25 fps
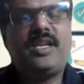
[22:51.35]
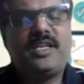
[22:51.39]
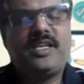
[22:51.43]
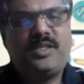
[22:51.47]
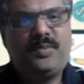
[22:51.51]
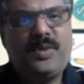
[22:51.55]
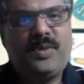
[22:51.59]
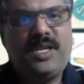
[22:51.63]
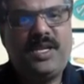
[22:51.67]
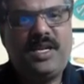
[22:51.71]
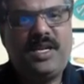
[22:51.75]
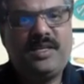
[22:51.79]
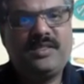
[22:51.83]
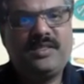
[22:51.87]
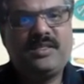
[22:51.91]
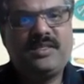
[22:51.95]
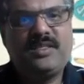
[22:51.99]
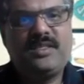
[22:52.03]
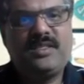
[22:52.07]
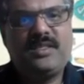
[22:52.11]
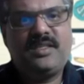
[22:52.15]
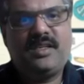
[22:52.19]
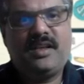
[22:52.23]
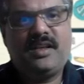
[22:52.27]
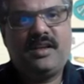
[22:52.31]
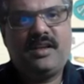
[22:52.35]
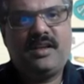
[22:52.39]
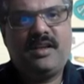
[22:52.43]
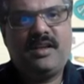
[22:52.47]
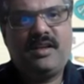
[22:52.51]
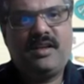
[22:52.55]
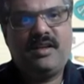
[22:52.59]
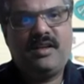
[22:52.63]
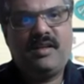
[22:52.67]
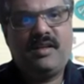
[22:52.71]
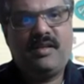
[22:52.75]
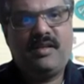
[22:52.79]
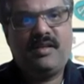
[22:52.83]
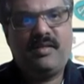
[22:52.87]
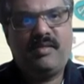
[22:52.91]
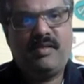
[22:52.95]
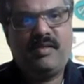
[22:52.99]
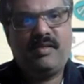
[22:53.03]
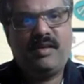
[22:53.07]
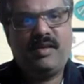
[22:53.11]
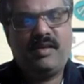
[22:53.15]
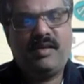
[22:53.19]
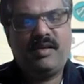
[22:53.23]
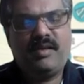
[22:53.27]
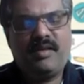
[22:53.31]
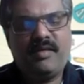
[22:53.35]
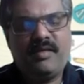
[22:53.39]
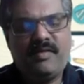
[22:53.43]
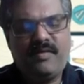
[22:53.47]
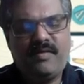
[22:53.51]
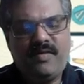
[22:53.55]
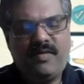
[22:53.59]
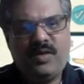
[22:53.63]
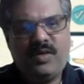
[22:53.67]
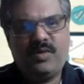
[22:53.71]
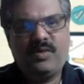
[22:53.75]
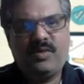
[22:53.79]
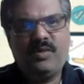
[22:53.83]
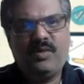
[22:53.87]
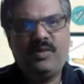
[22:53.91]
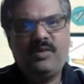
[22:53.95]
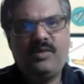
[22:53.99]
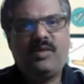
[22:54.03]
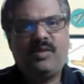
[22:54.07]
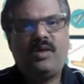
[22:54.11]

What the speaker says: experience view